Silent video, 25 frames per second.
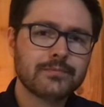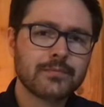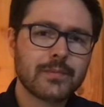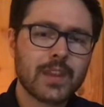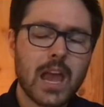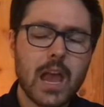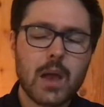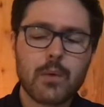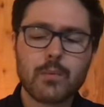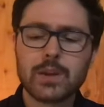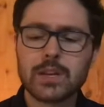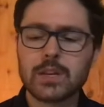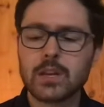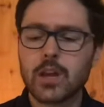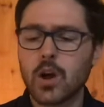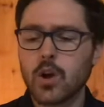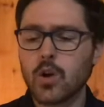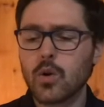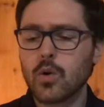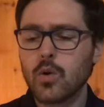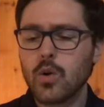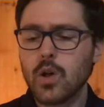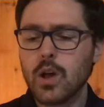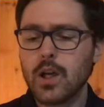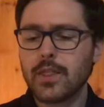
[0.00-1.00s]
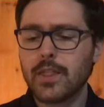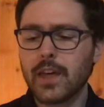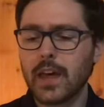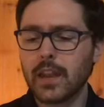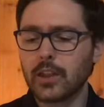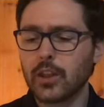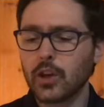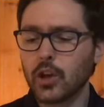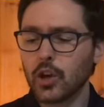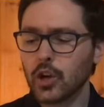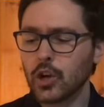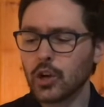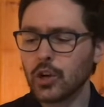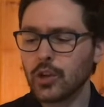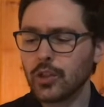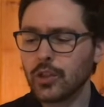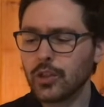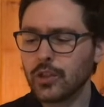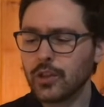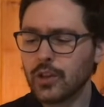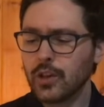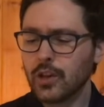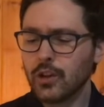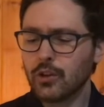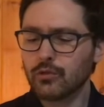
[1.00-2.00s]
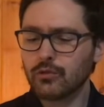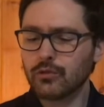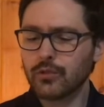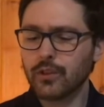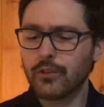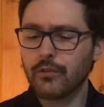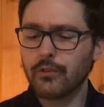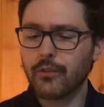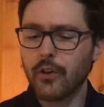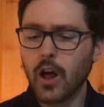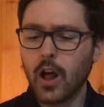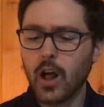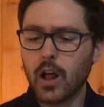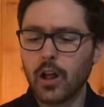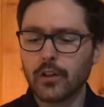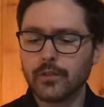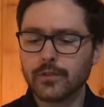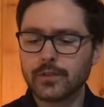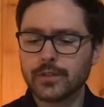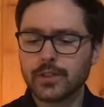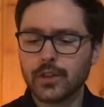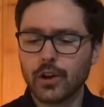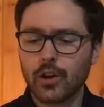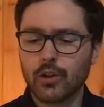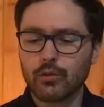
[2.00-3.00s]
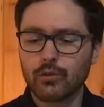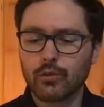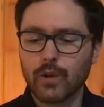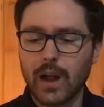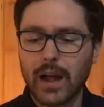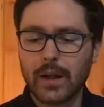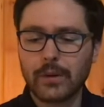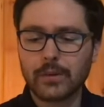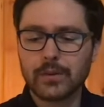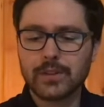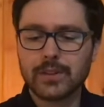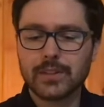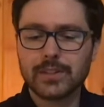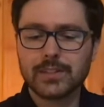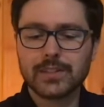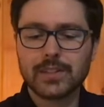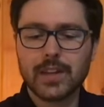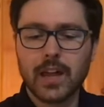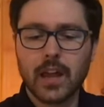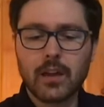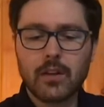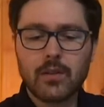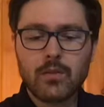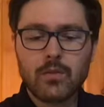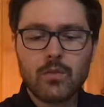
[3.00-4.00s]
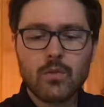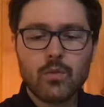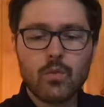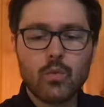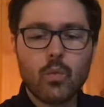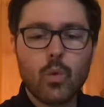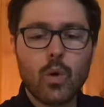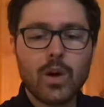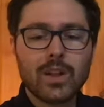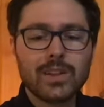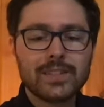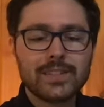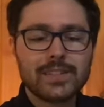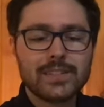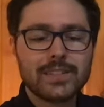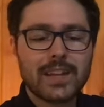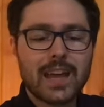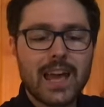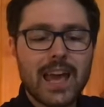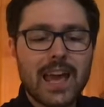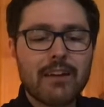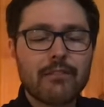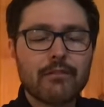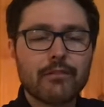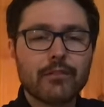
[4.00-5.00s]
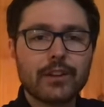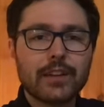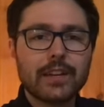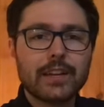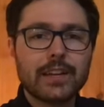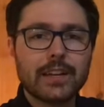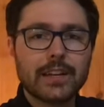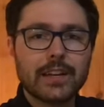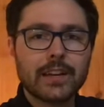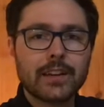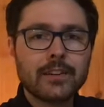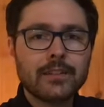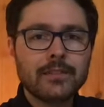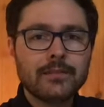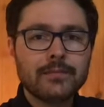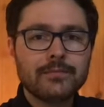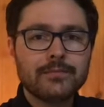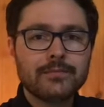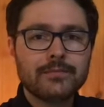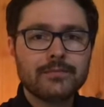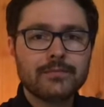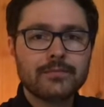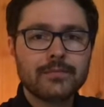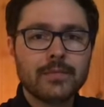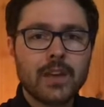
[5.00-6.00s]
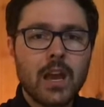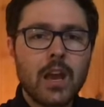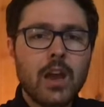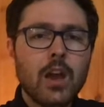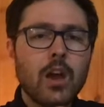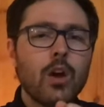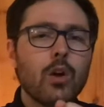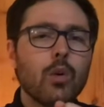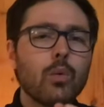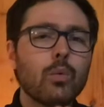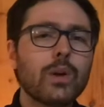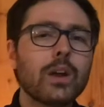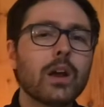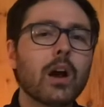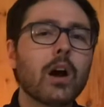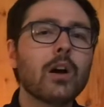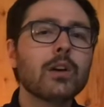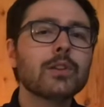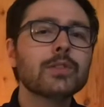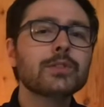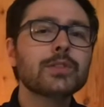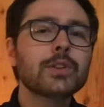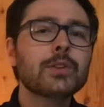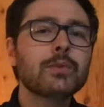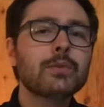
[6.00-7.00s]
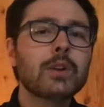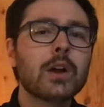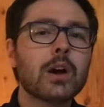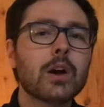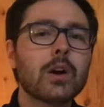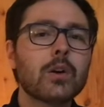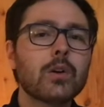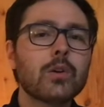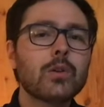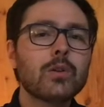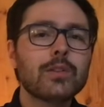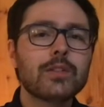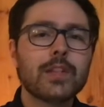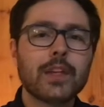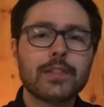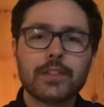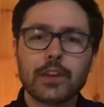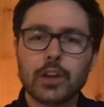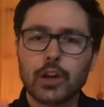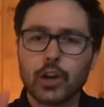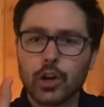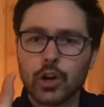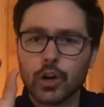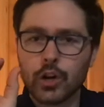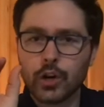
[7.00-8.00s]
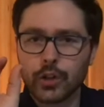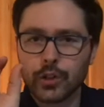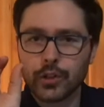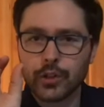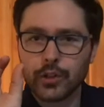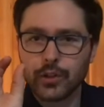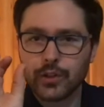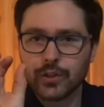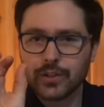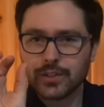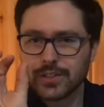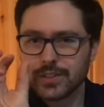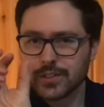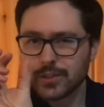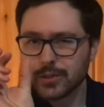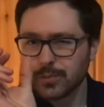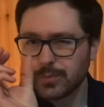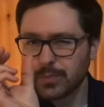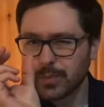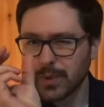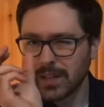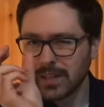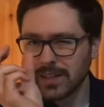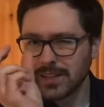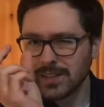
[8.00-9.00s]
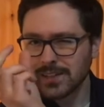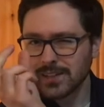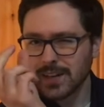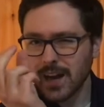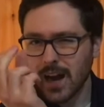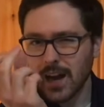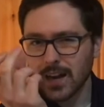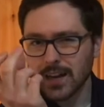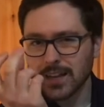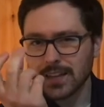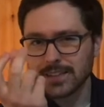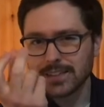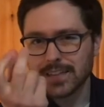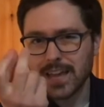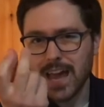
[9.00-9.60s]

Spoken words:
and we know that Earth revolves around the sun once every year. We also know that the Earth spins on its